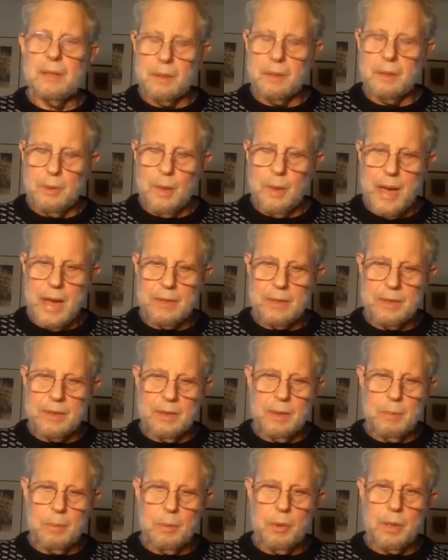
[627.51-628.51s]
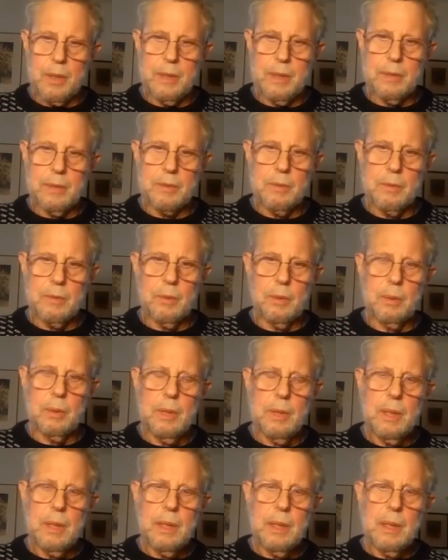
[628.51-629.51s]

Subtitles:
the Tohatchee, the boarding school,